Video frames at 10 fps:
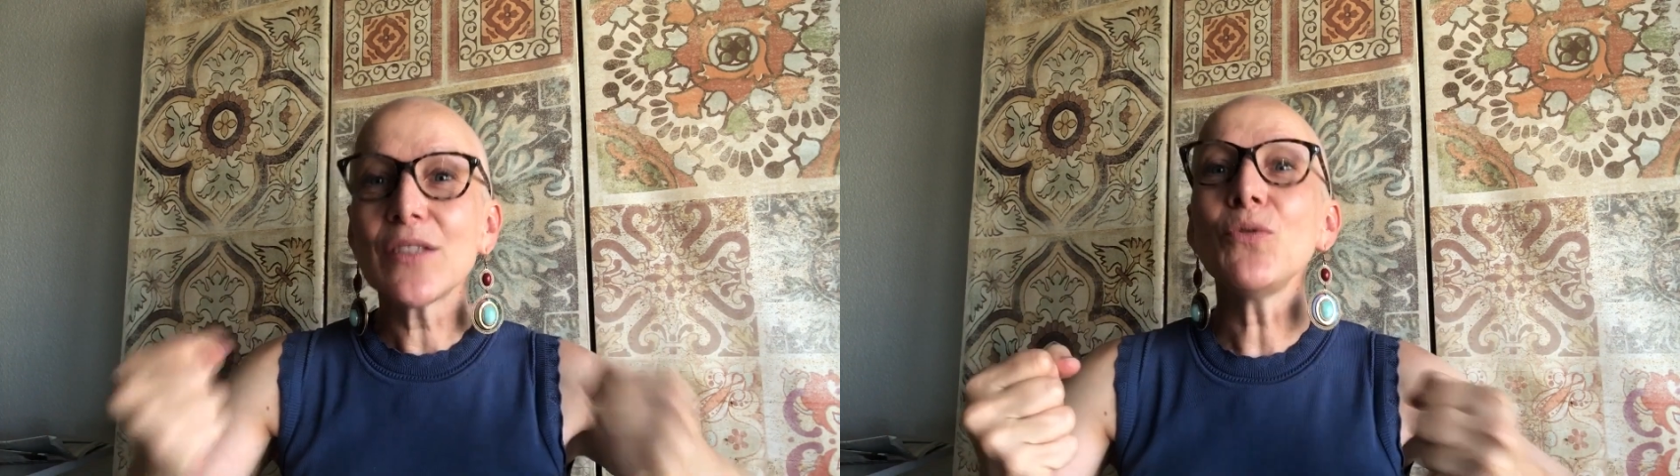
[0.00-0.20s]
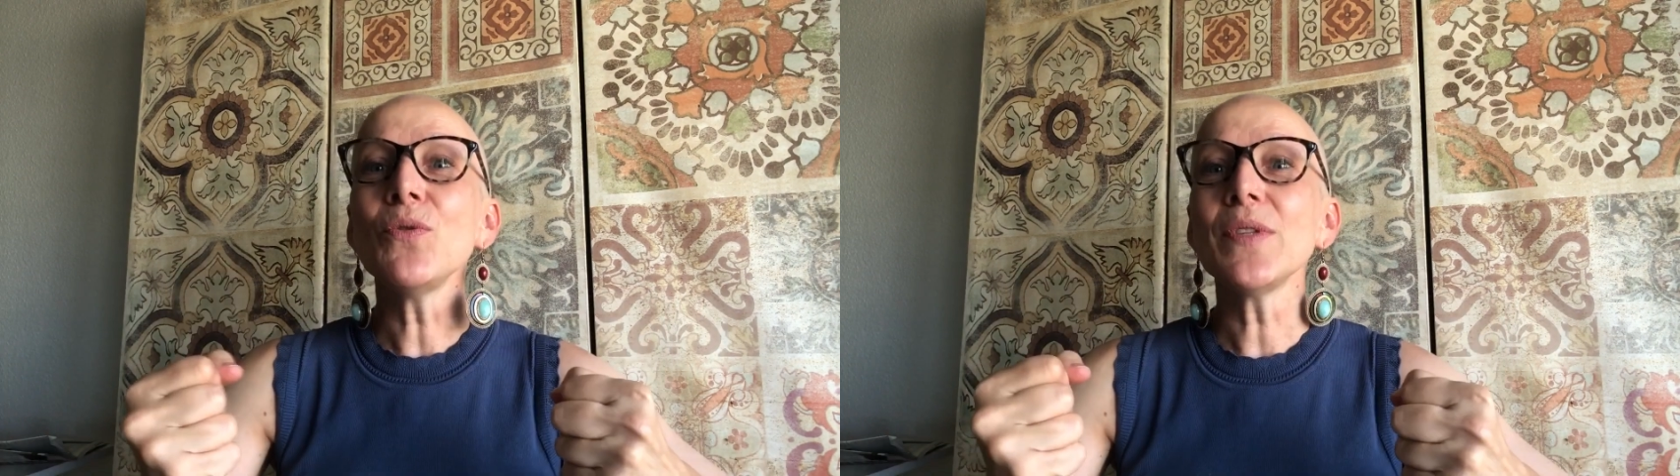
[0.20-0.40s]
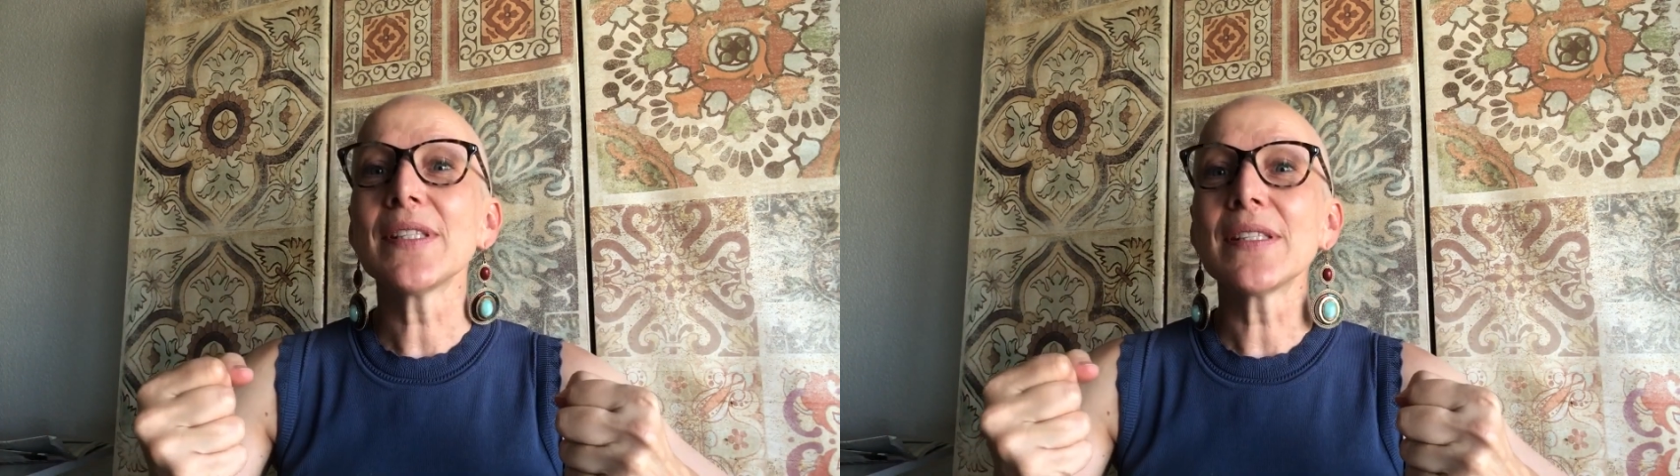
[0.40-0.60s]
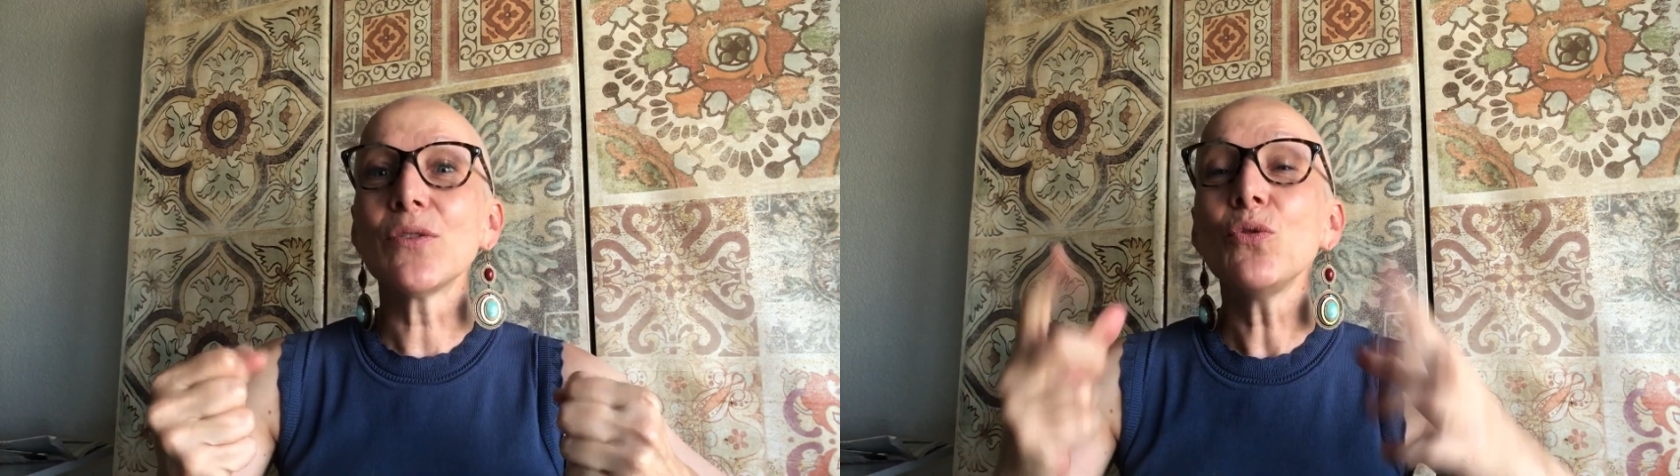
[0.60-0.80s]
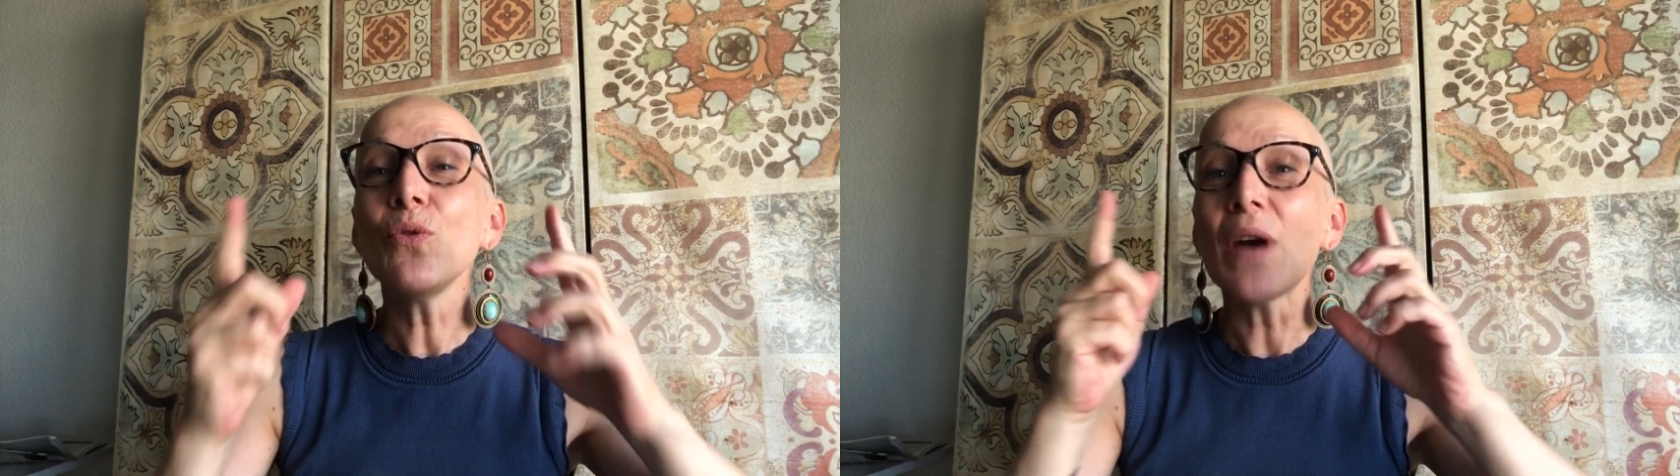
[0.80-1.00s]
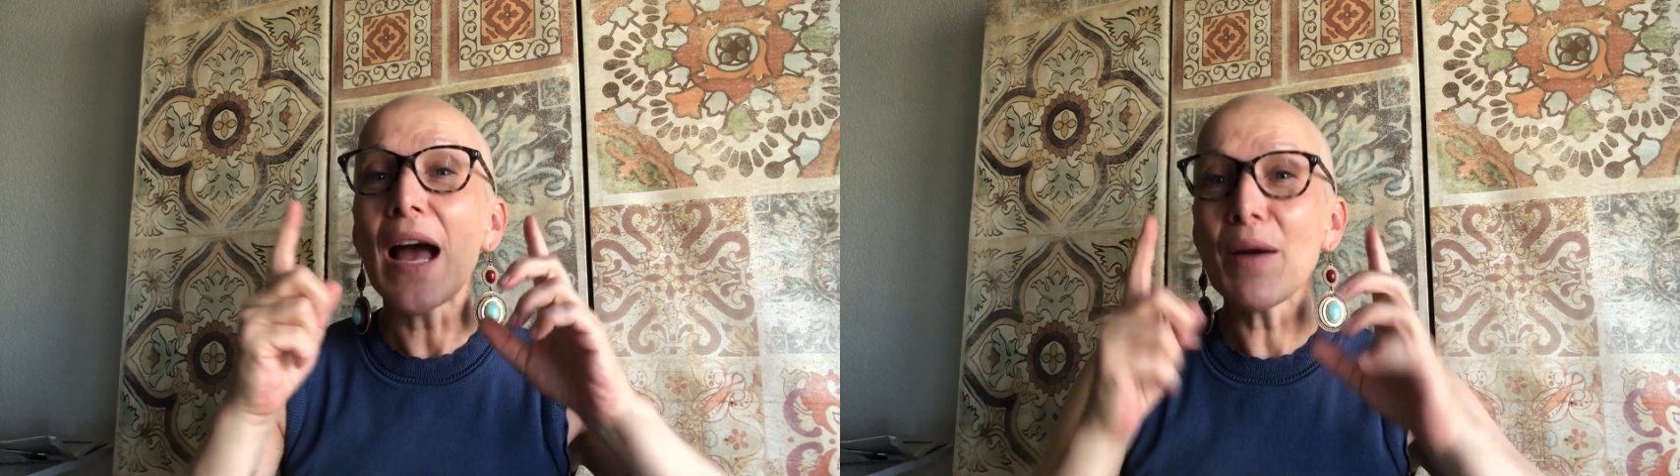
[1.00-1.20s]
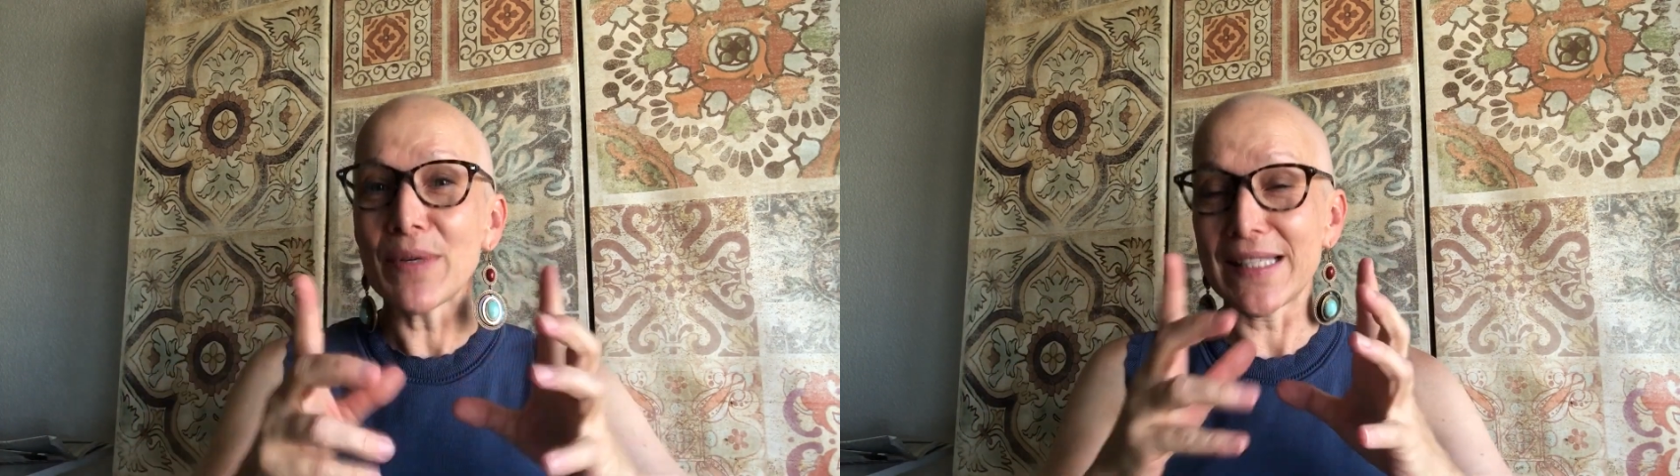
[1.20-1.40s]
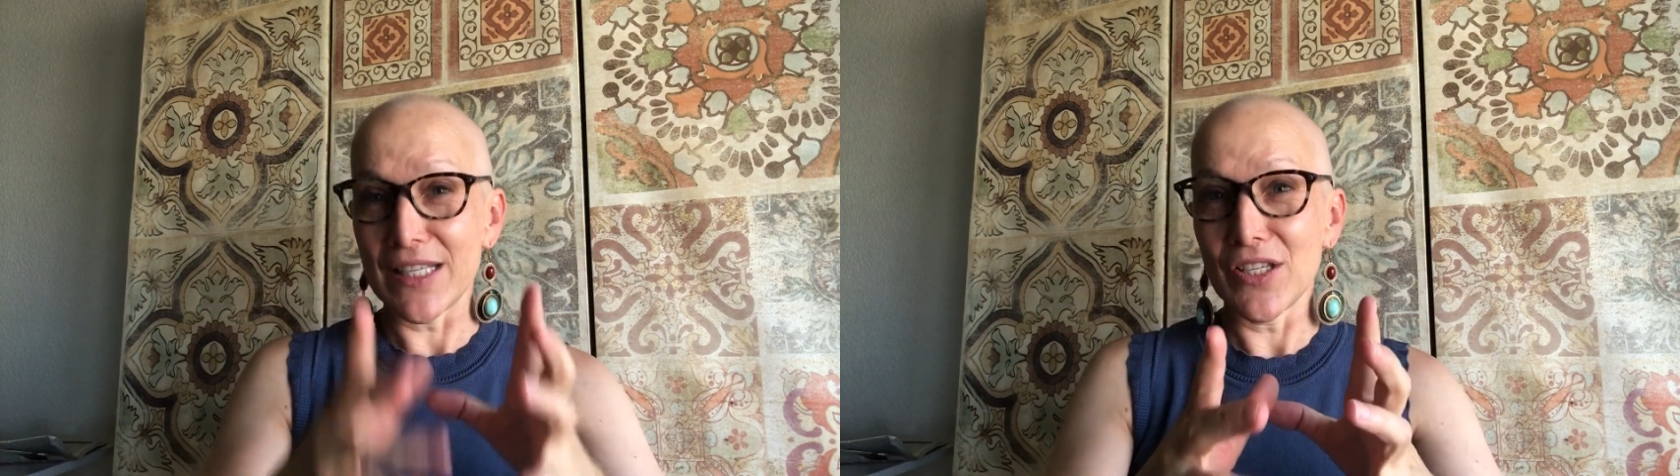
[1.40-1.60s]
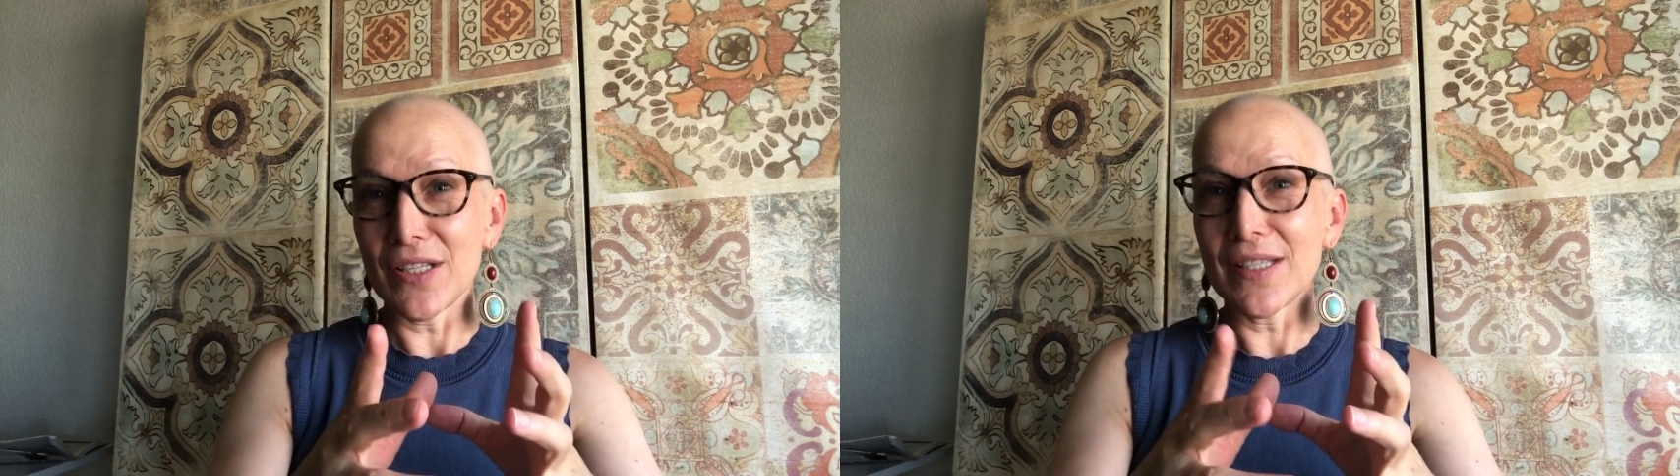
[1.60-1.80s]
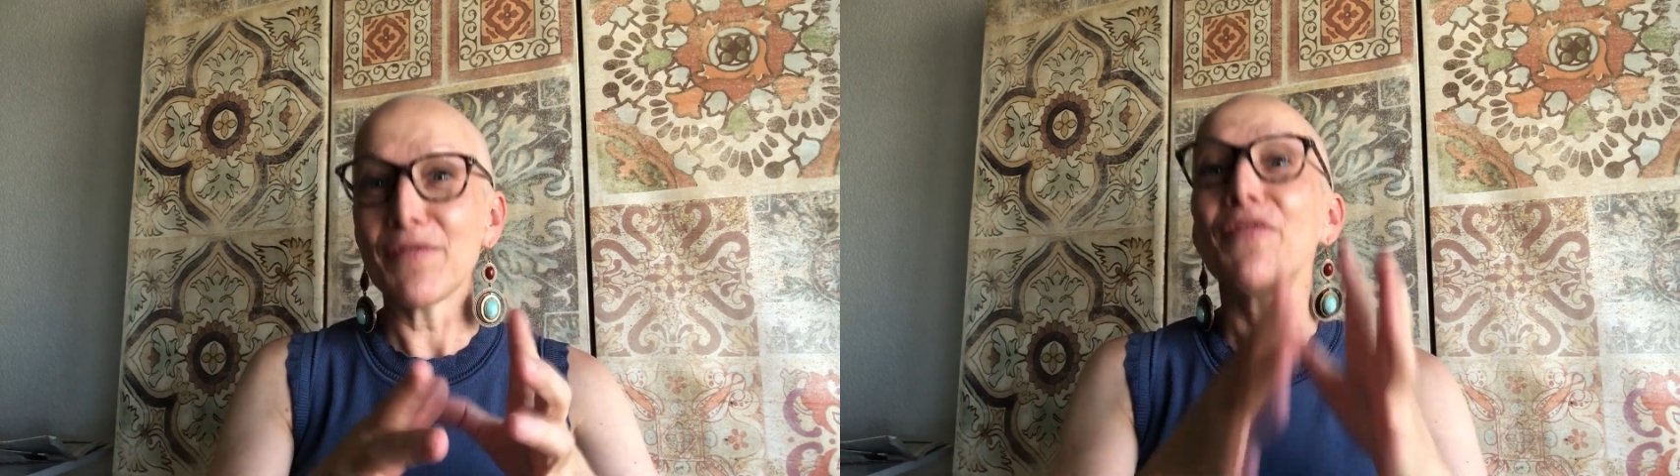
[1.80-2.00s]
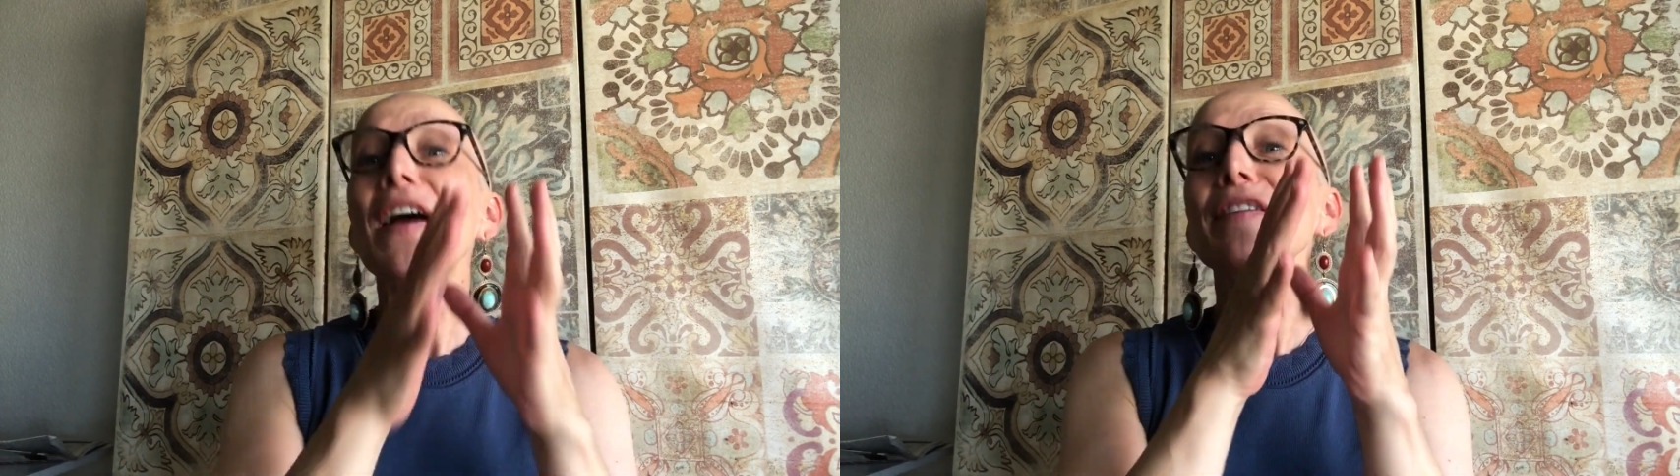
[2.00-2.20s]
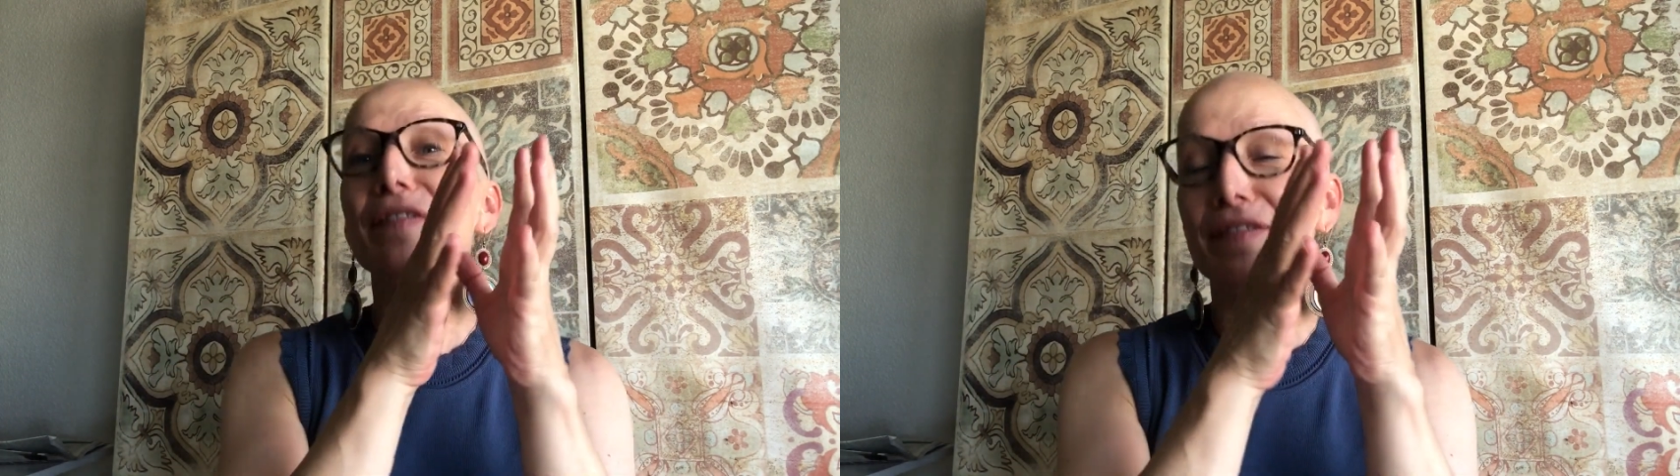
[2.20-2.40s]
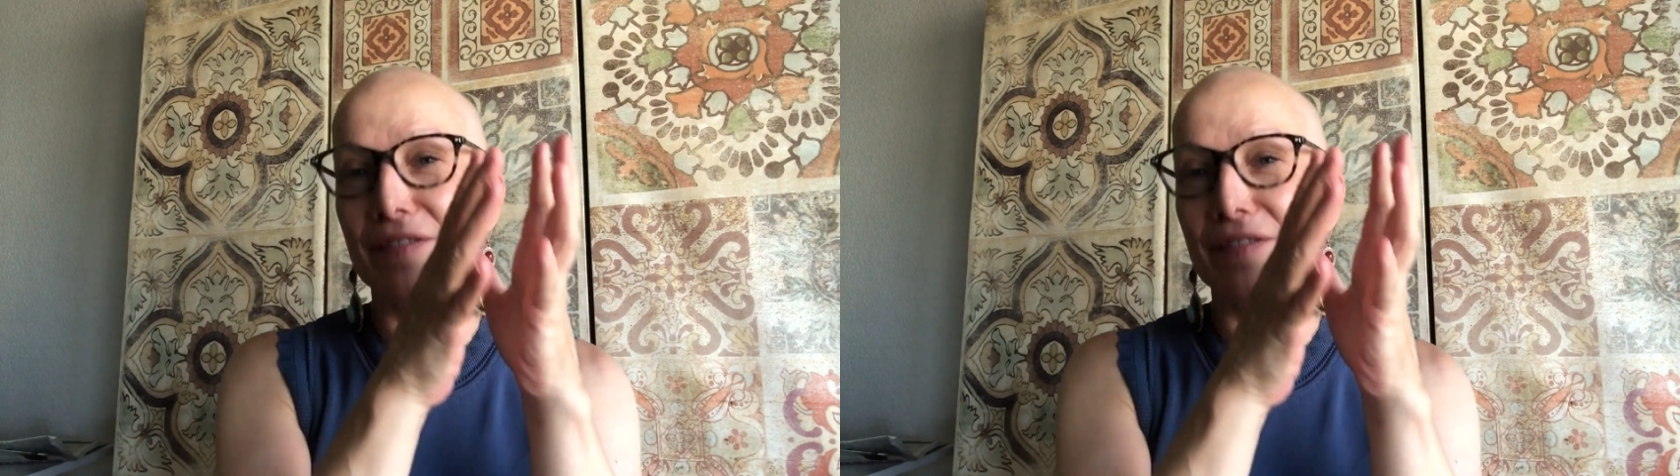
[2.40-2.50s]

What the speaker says: 2-hour sessions, 5